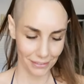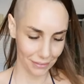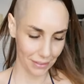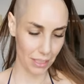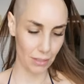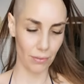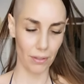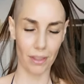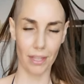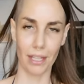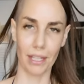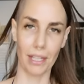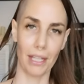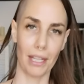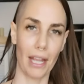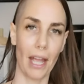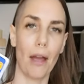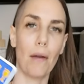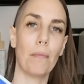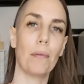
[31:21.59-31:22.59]
Wishful
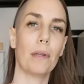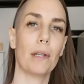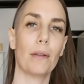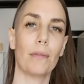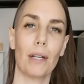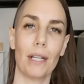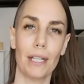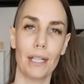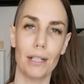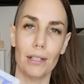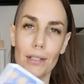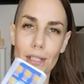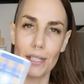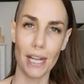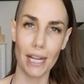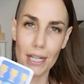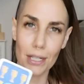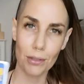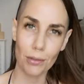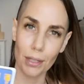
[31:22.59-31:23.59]
thinking happening right here.
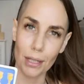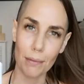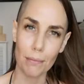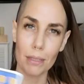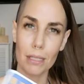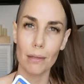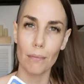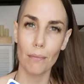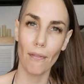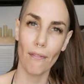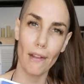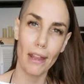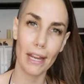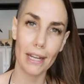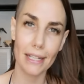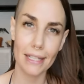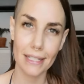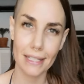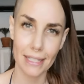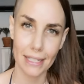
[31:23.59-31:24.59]
Daydreams, some
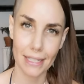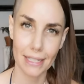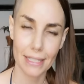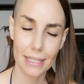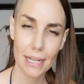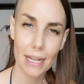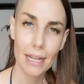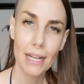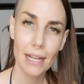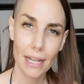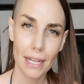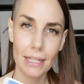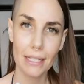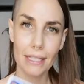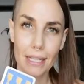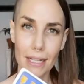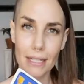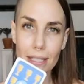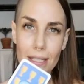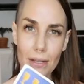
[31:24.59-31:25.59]
fantasies. It
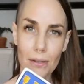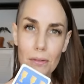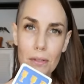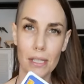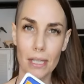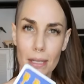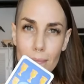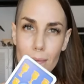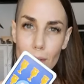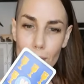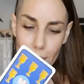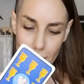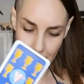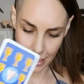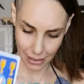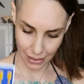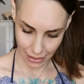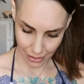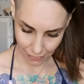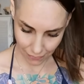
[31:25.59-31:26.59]
says, though, keep doing
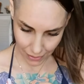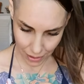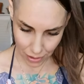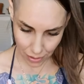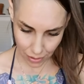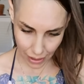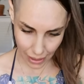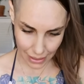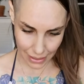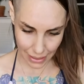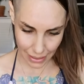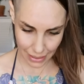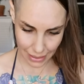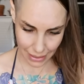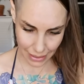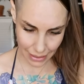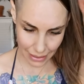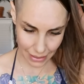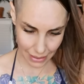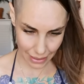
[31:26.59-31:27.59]
it. The
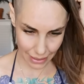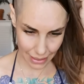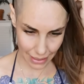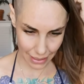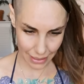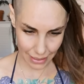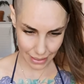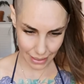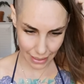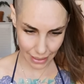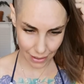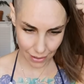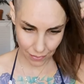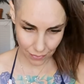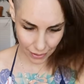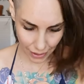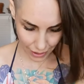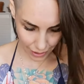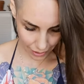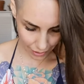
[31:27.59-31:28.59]
visualization, didn't it say it
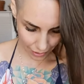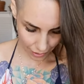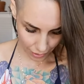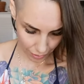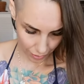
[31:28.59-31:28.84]
over here?